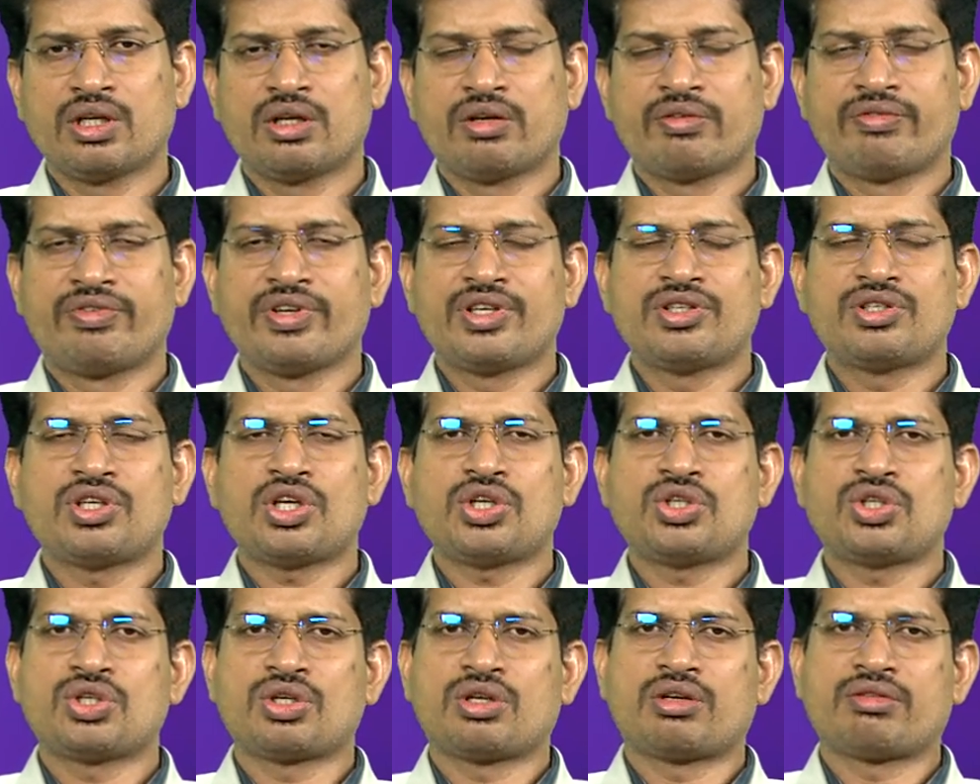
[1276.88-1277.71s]

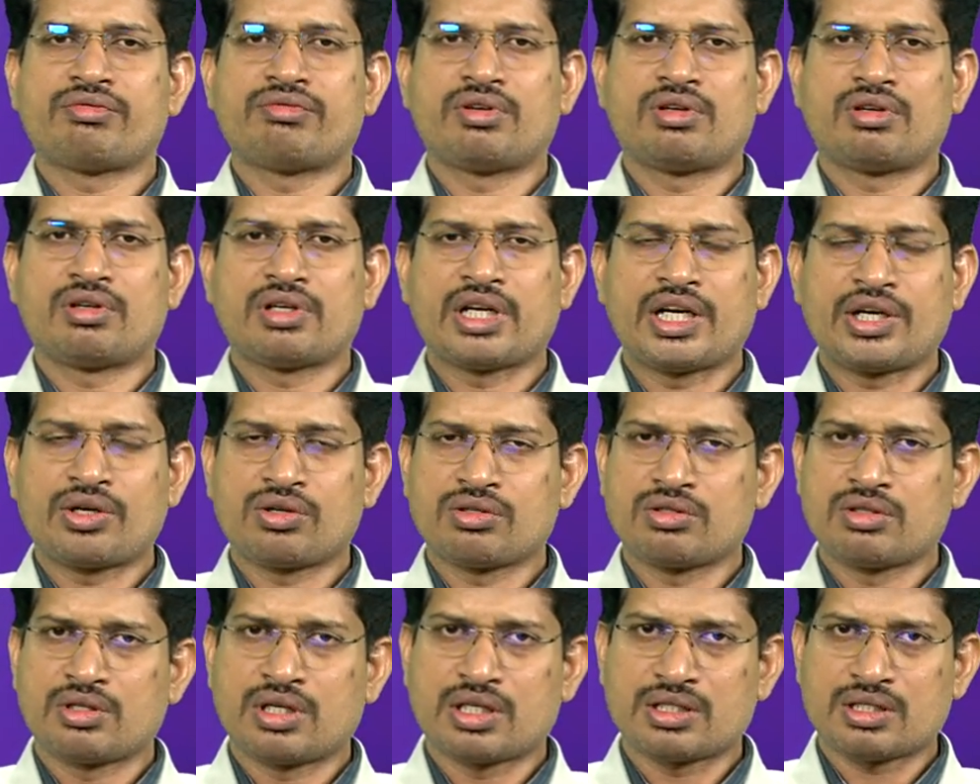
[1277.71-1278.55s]
fixation of uh,
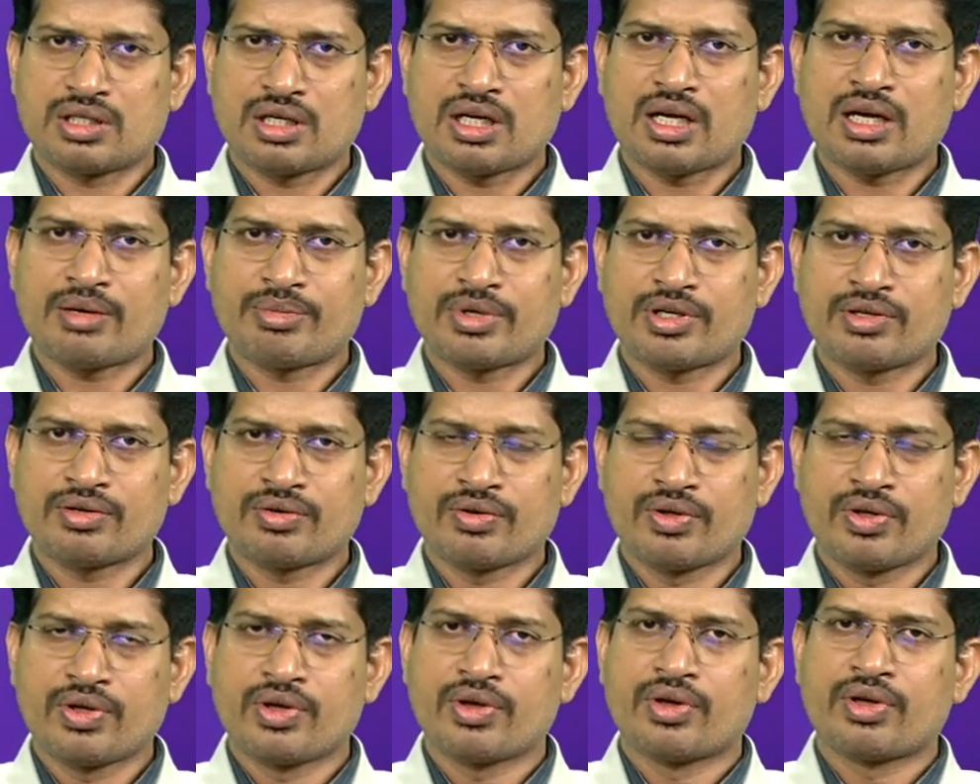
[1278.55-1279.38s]
nitrogen does not happen,
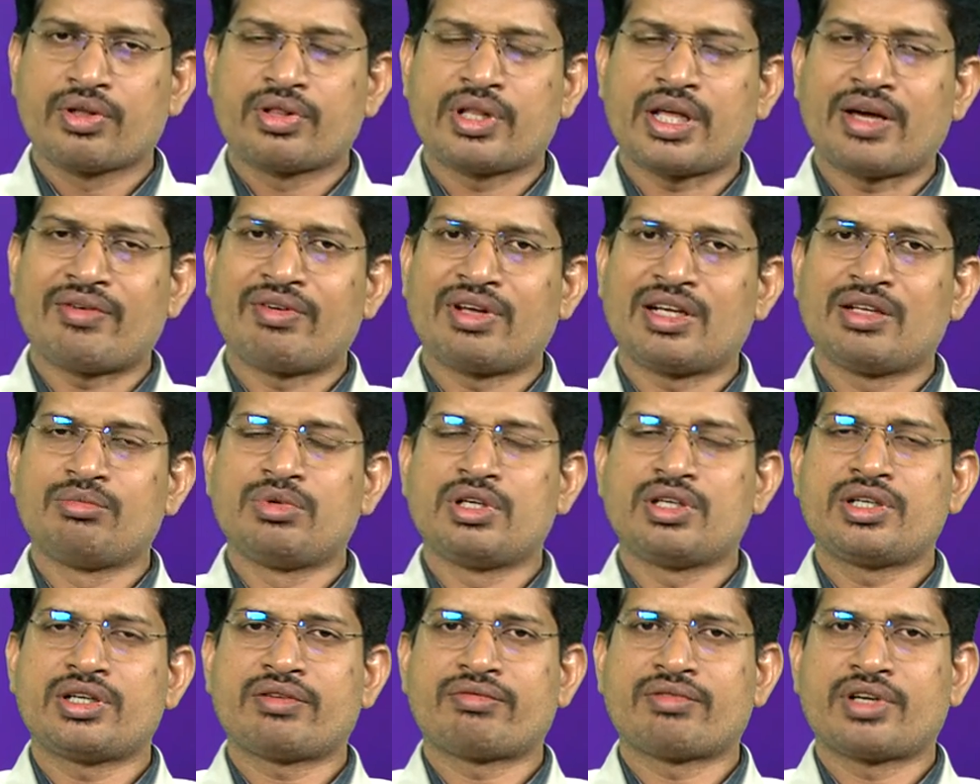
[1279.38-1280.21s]
the
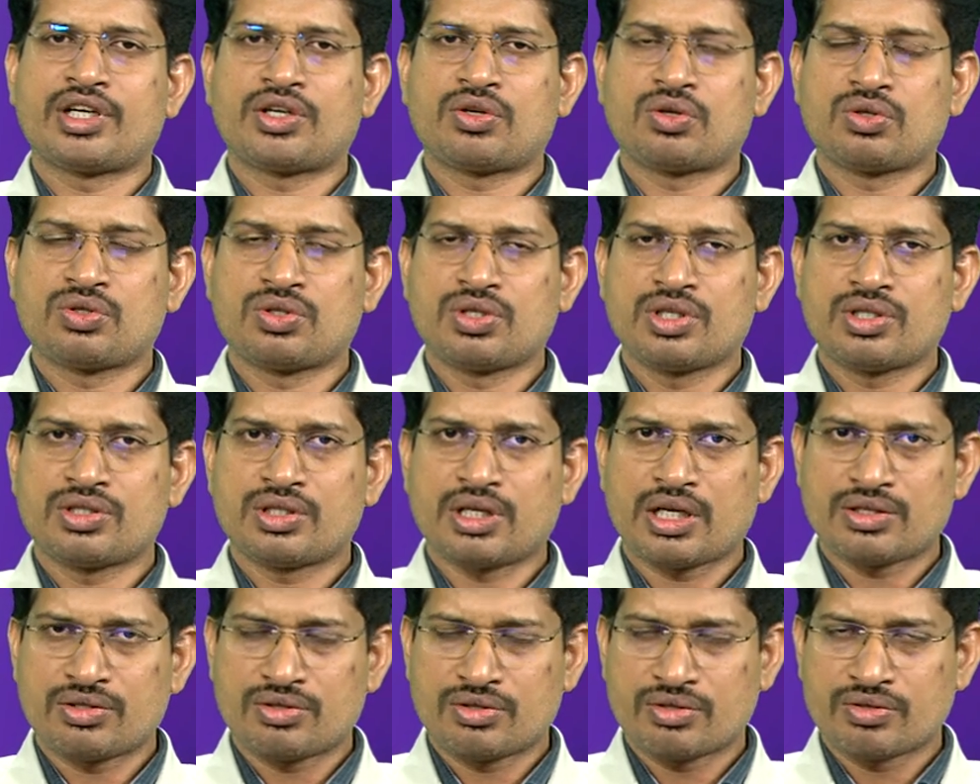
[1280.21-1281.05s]
availability of nitrogen is
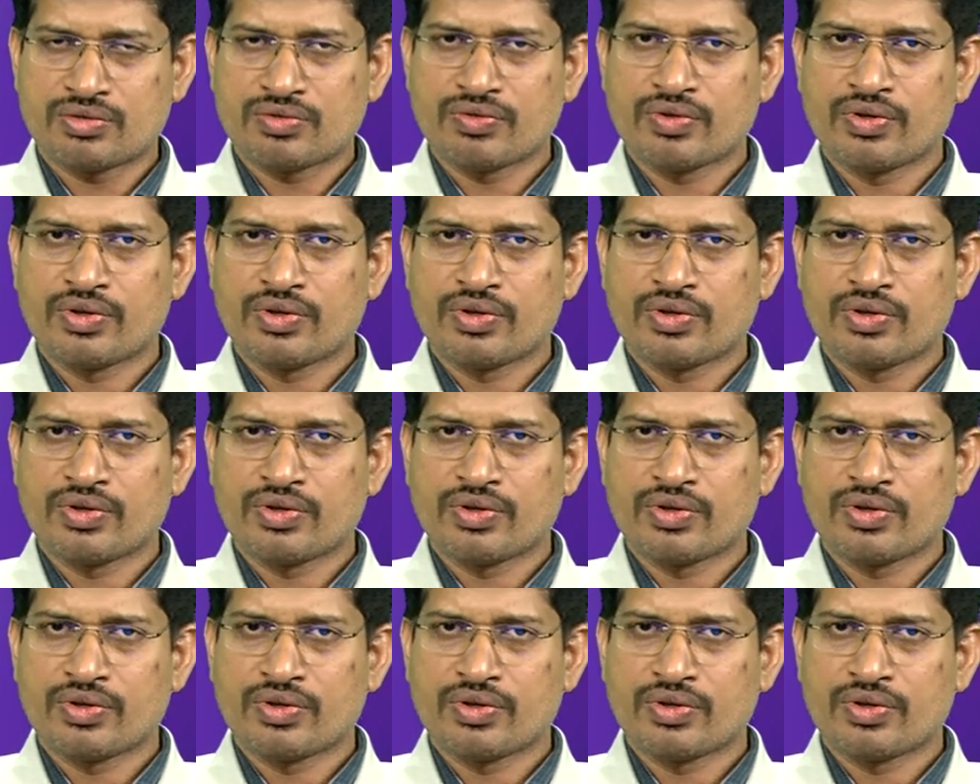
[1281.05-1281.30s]
less.